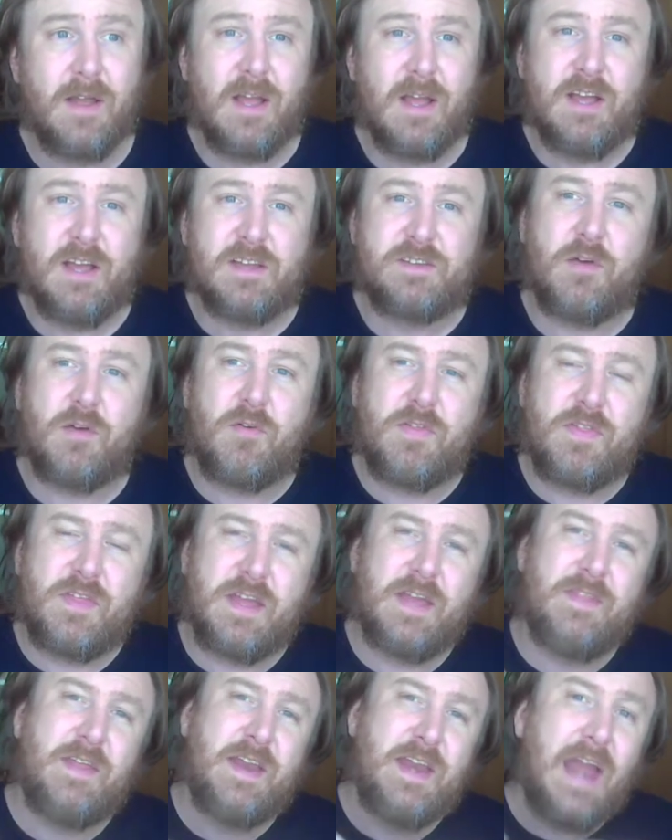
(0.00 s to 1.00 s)
So
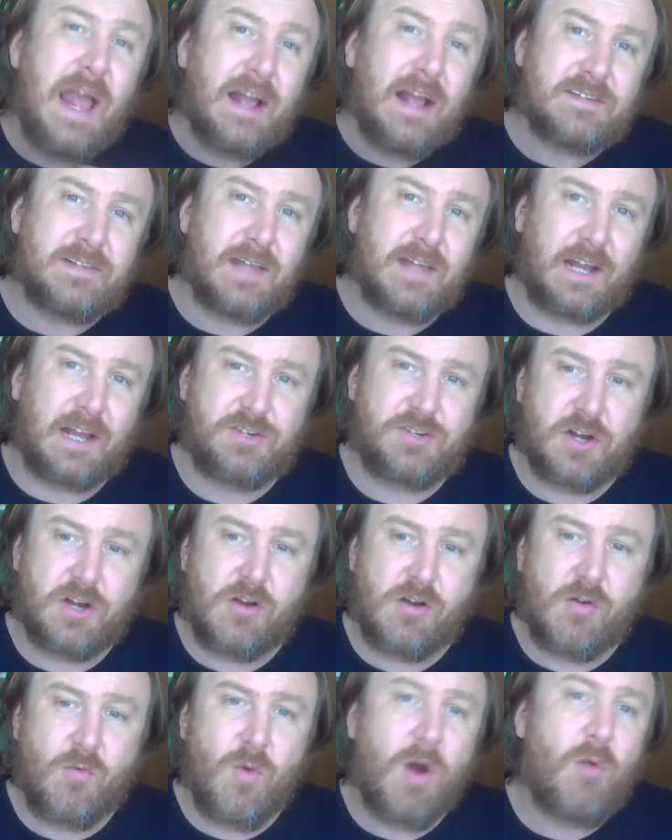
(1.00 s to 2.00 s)
in the next
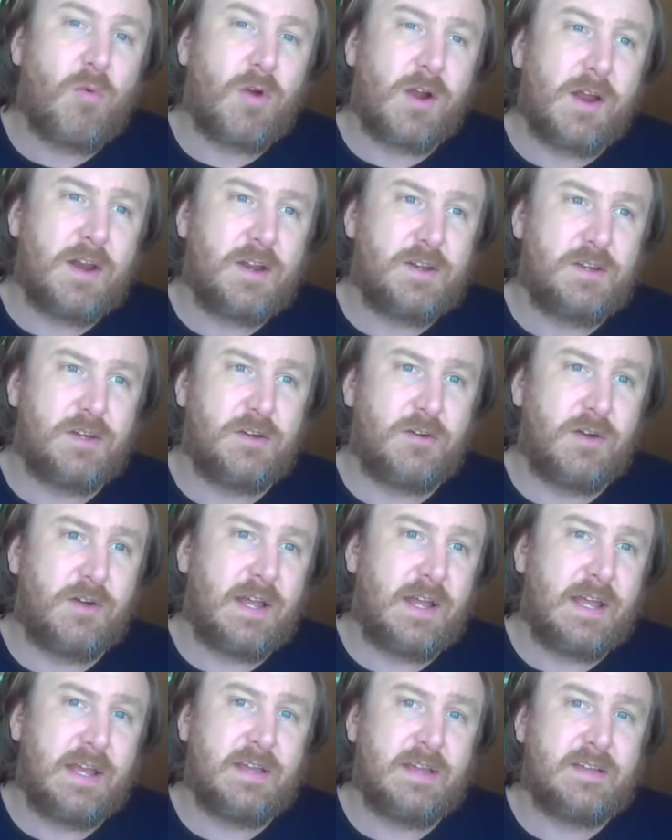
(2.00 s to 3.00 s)
lecture, what we're going to do
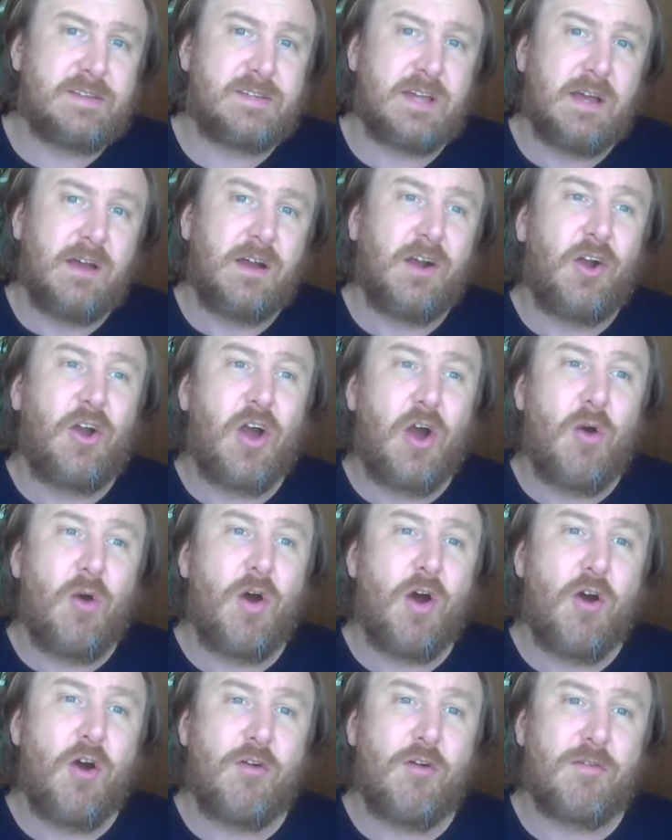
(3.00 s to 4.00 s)
is go
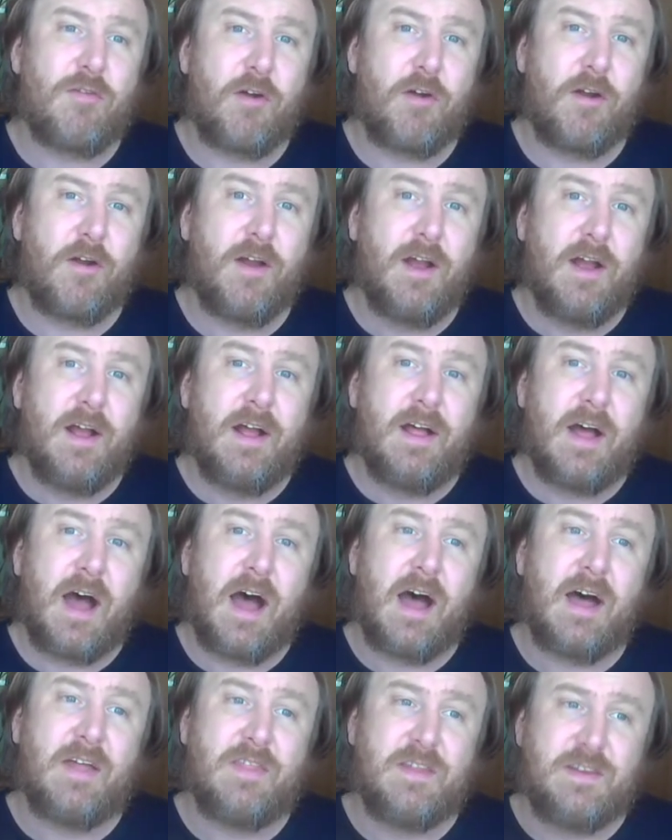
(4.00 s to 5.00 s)
over
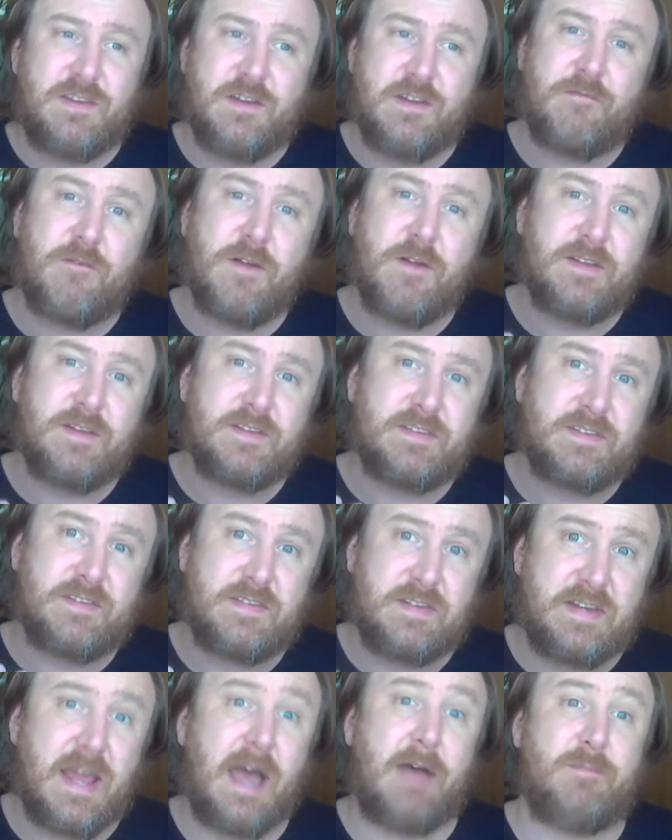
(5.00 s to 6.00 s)
the different
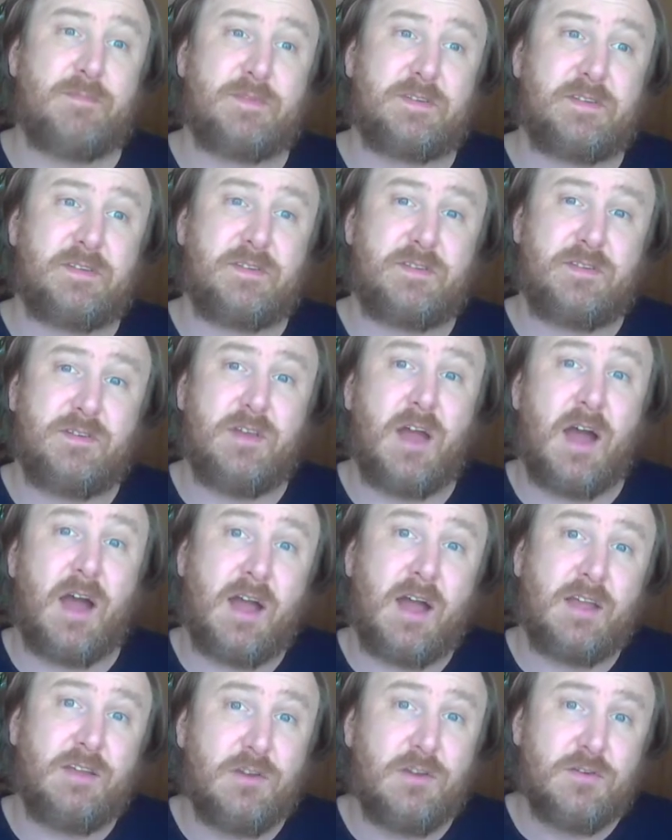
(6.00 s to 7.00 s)
steps
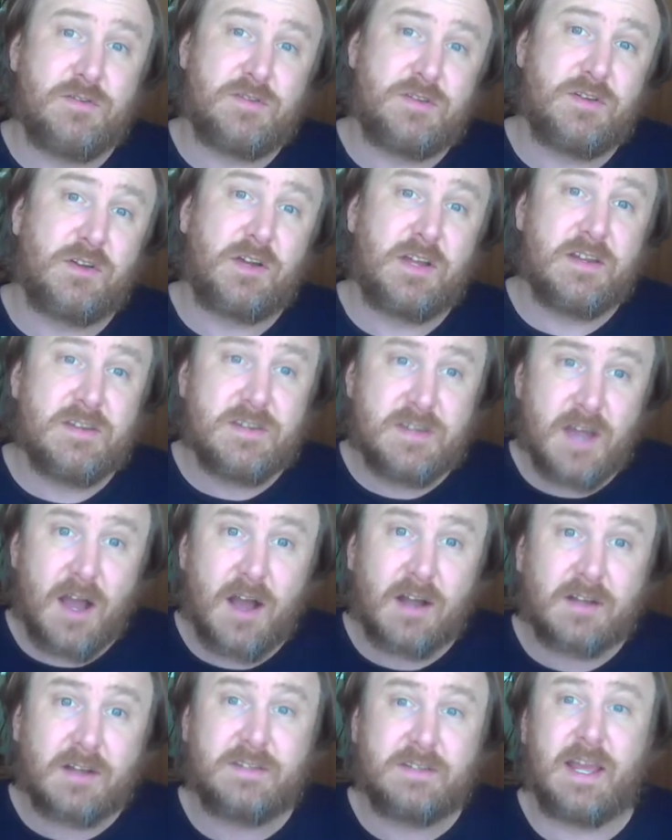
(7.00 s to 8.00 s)
used to
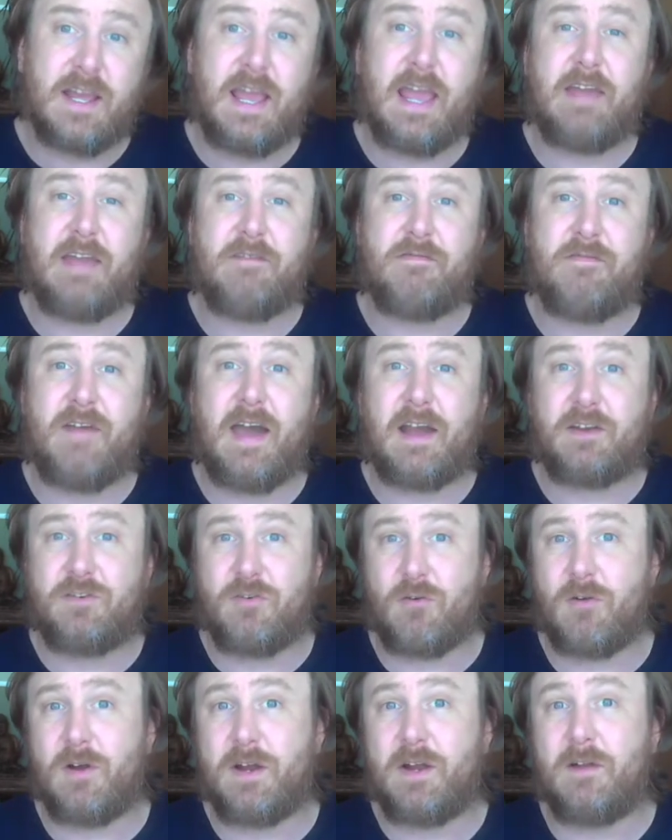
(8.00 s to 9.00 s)
conduct a
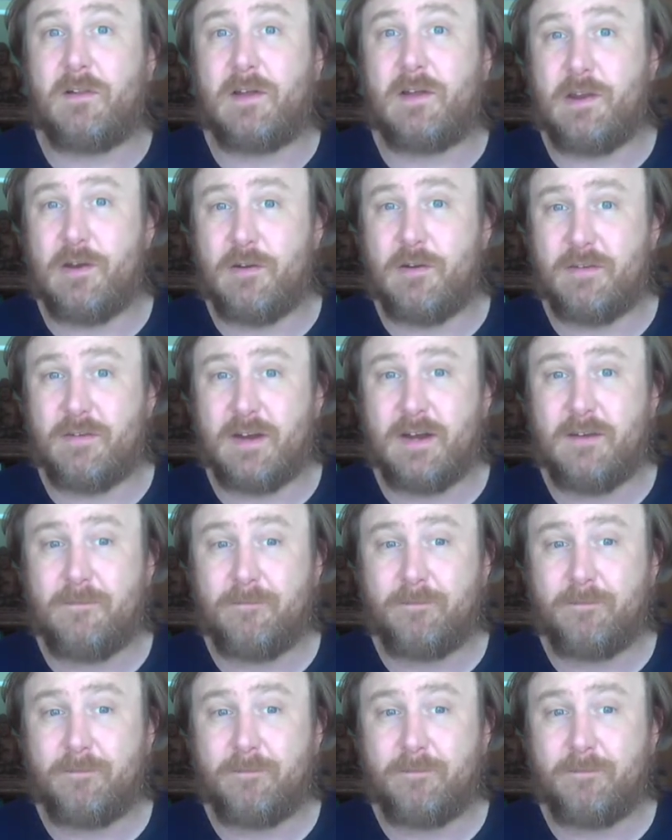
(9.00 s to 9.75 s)
factorial ANOVA.